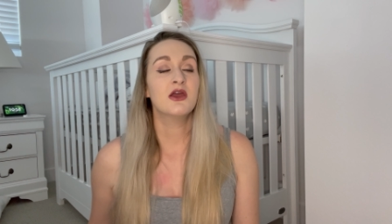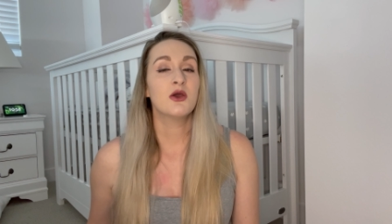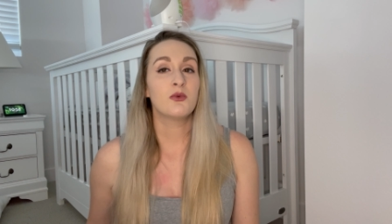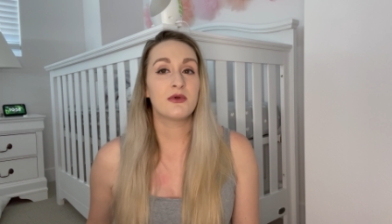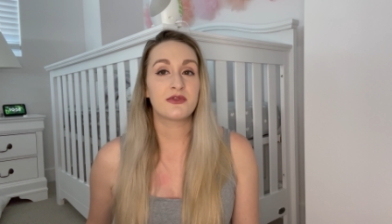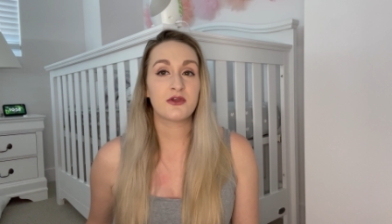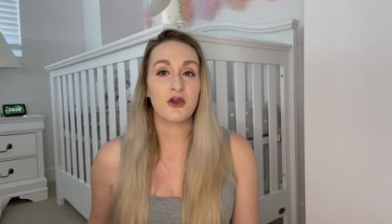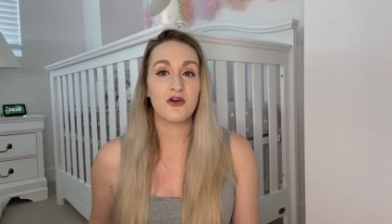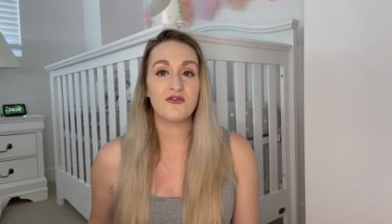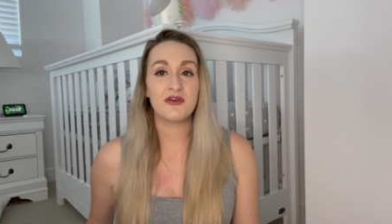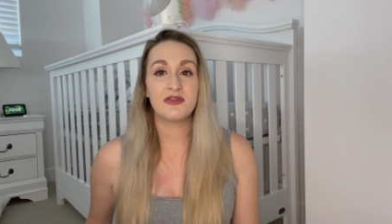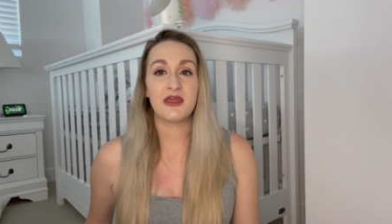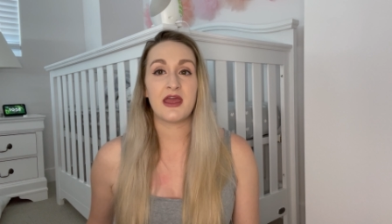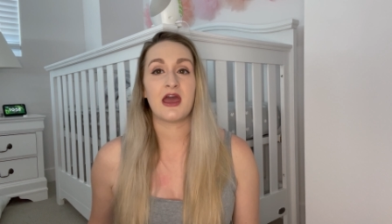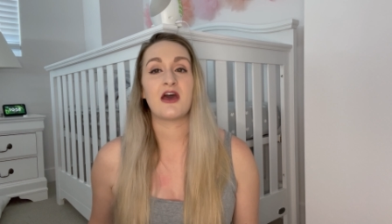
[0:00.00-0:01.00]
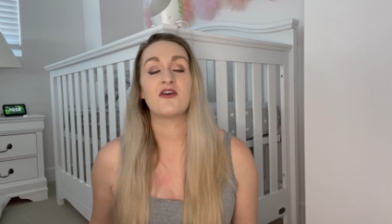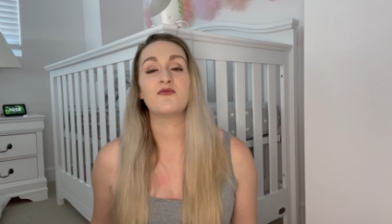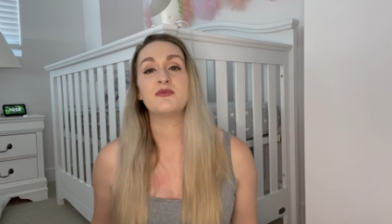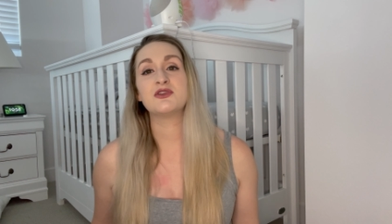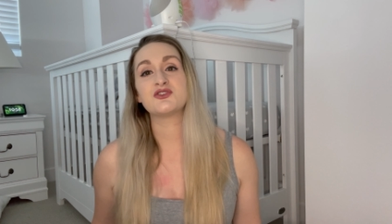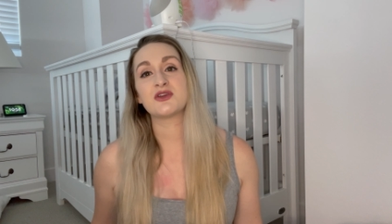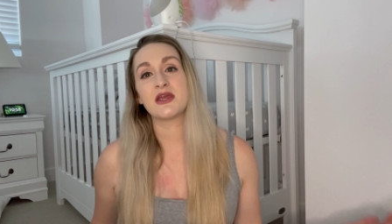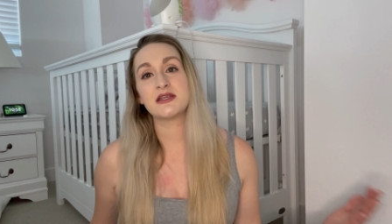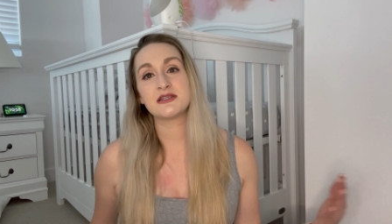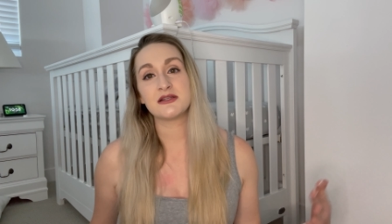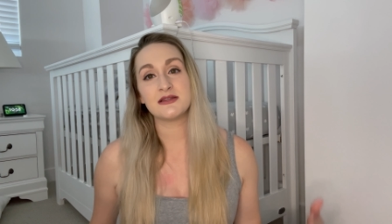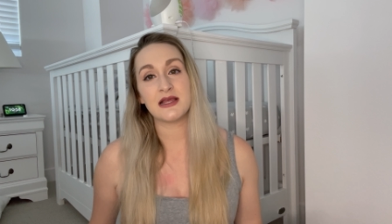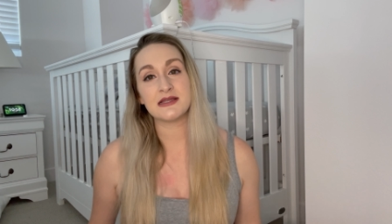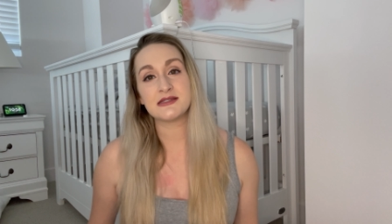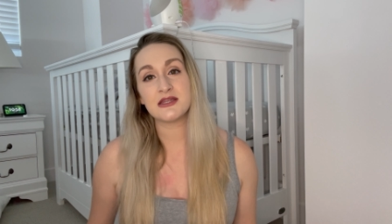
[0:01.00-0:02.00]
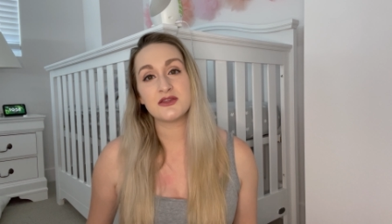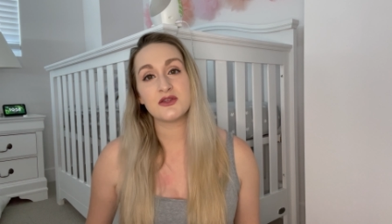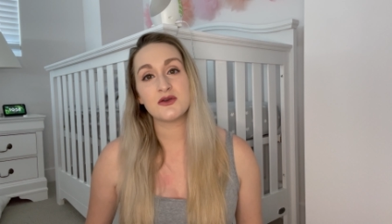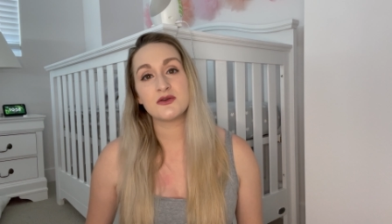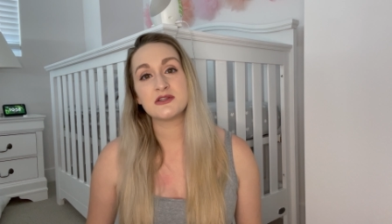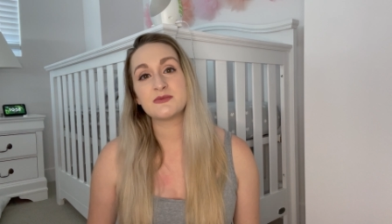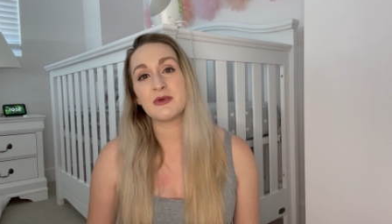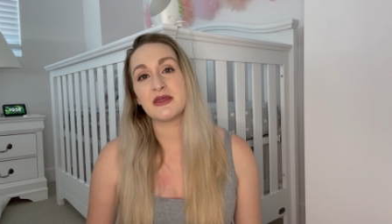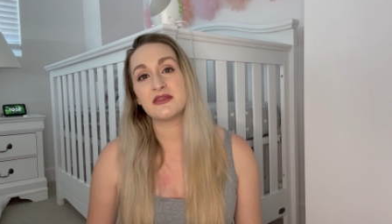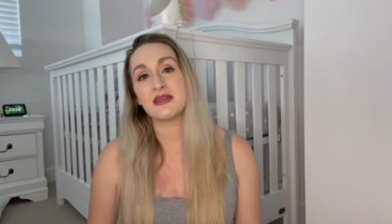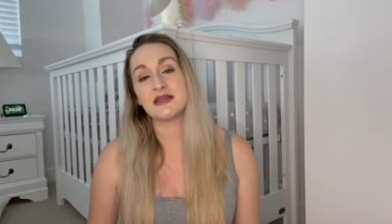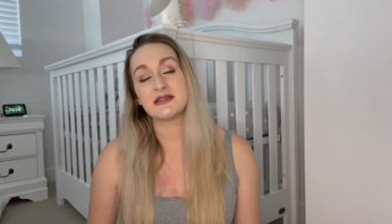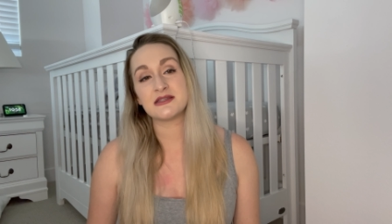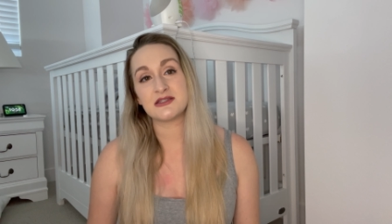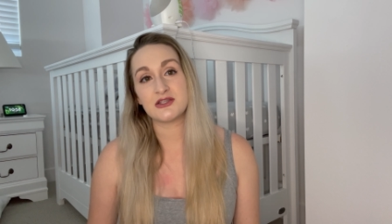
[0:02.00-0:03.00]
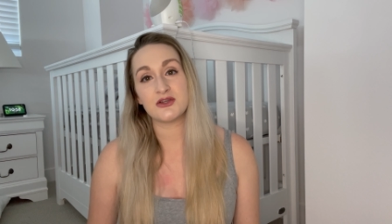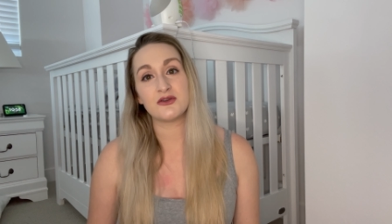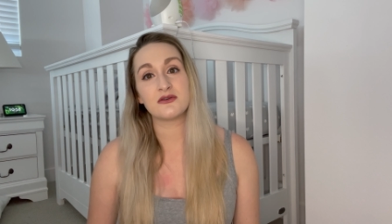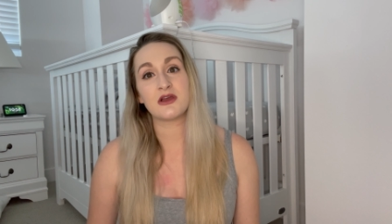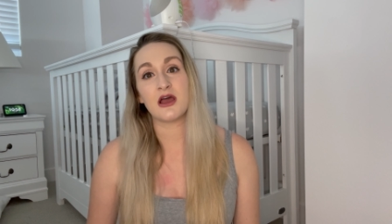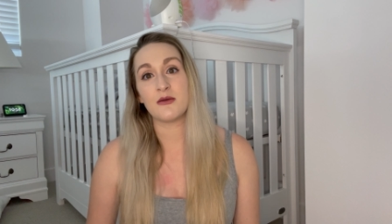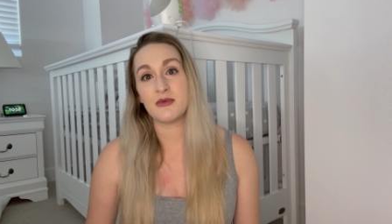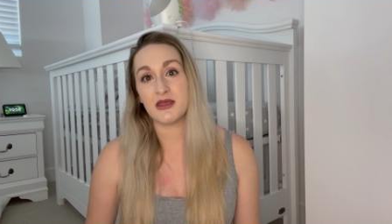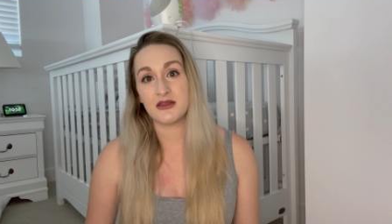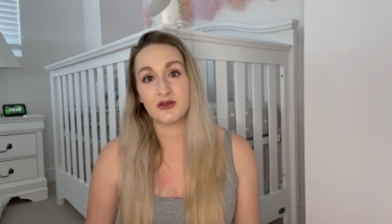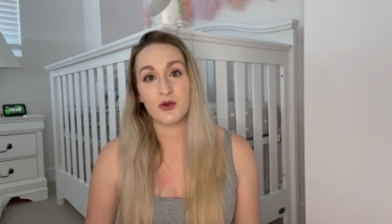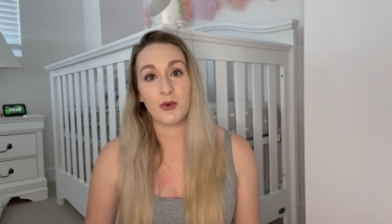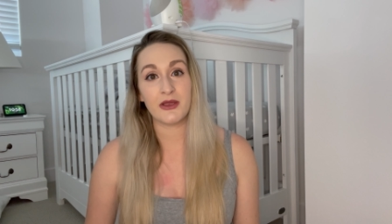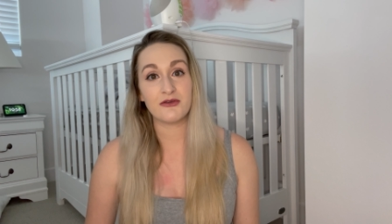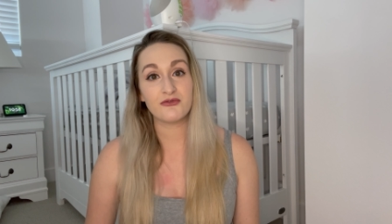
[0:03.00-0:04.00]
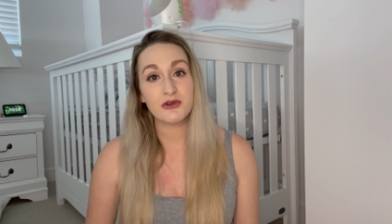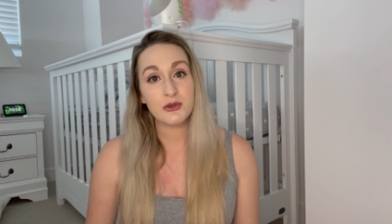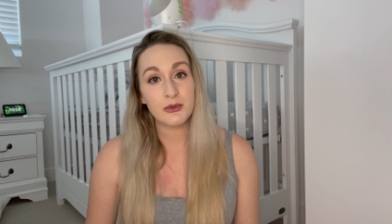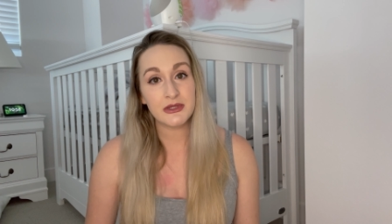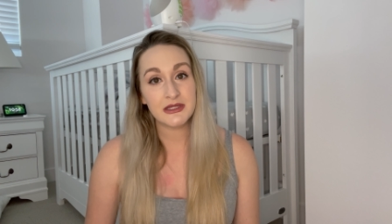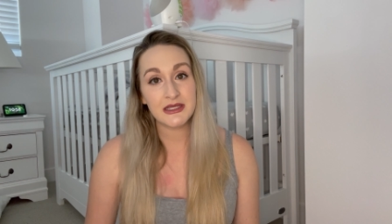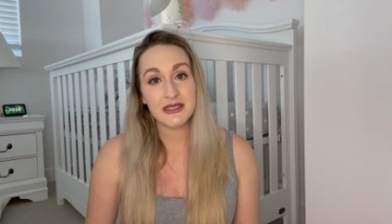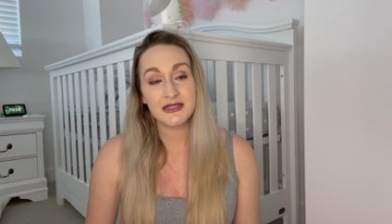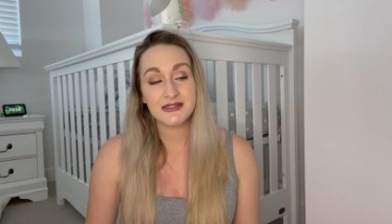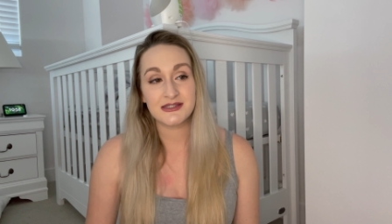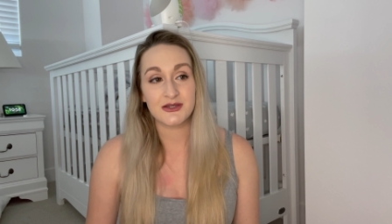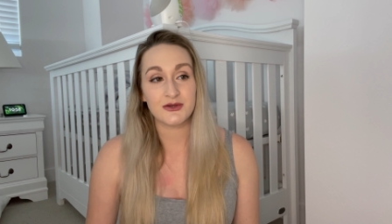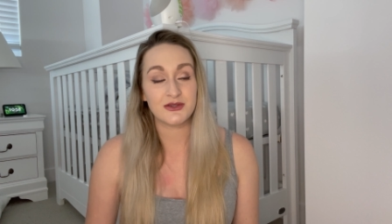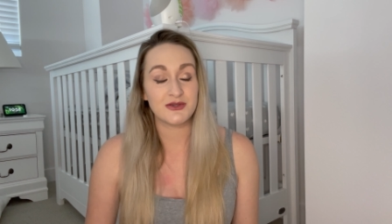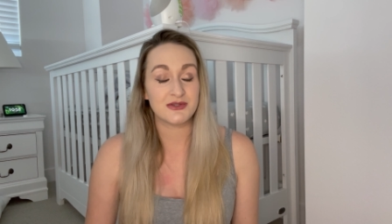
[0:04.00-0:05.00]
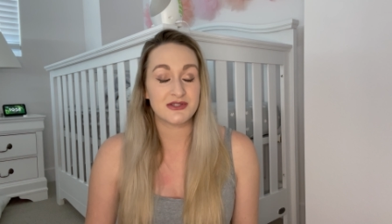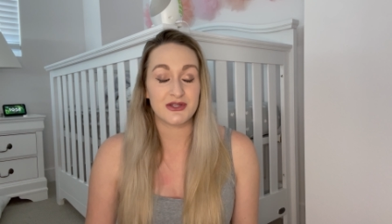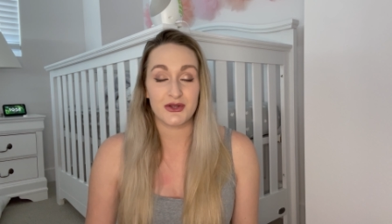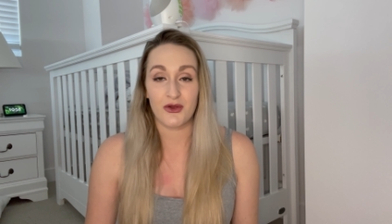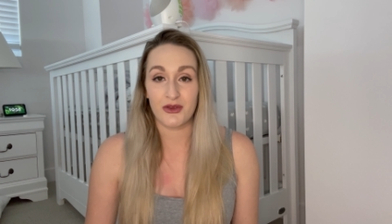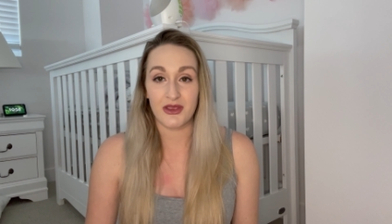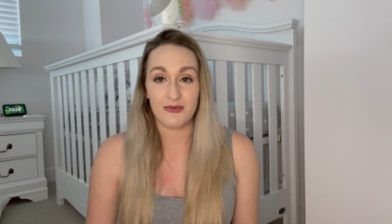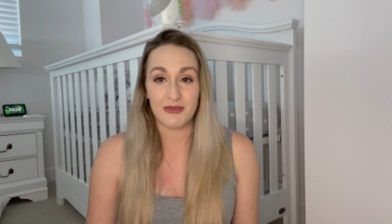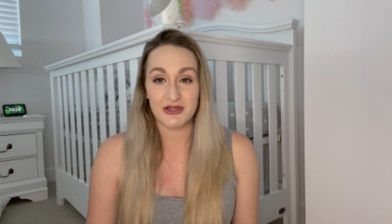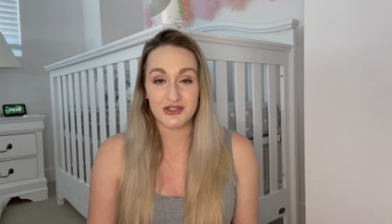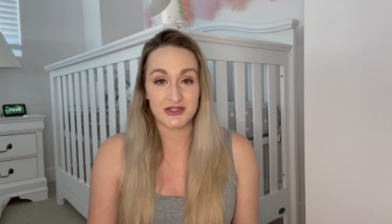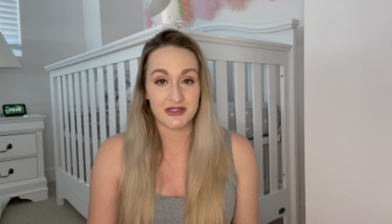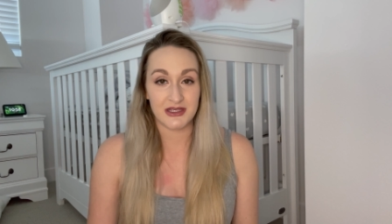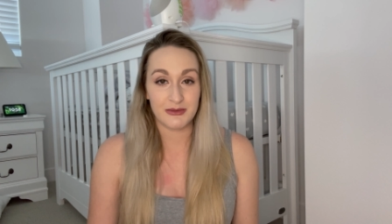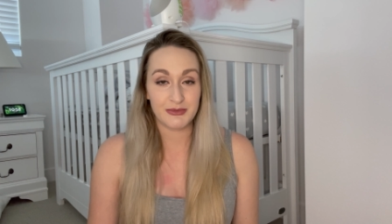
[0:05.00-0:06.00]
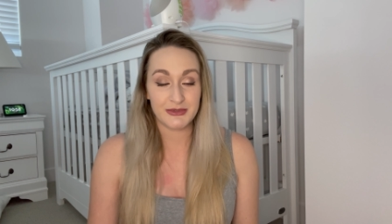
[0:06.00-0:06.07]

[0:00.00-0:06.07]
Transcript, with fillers: With COVID, they have been trying to lessen those, but they still come in quite frequently, so you still don't get much sleep.